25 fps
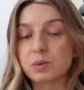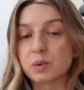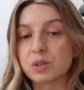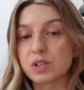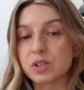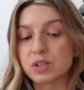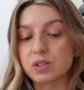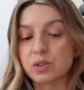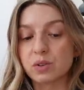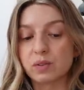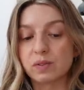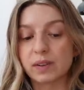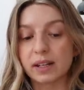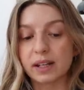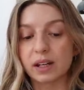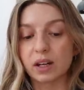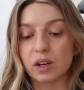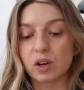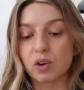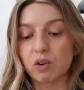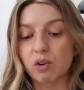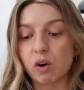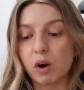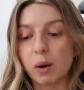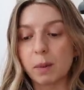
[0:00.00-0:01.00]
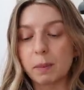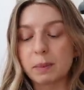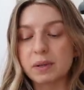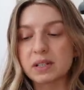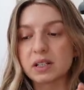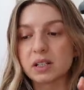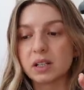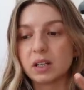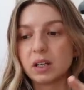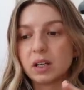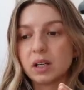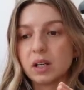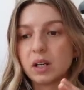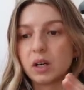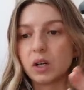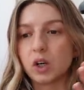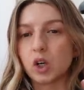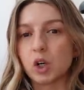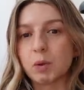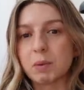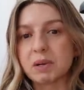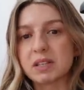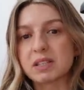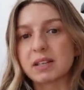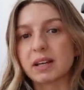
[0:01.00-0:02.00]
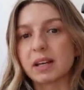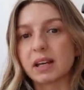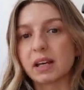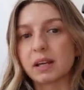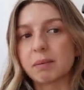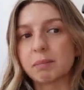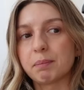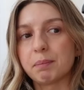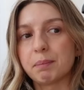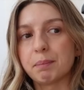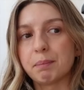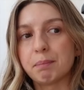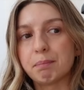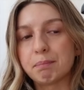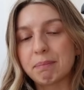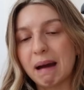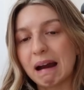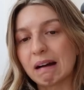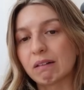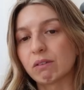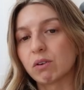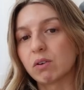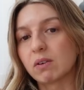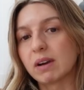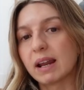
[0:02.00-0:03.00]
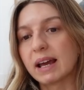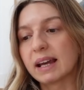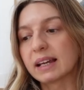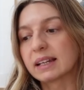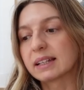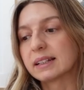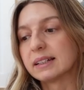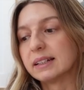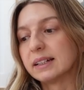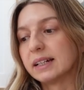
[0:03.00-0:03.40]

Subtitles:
which are sort of like a cropped, almost like barrel leg.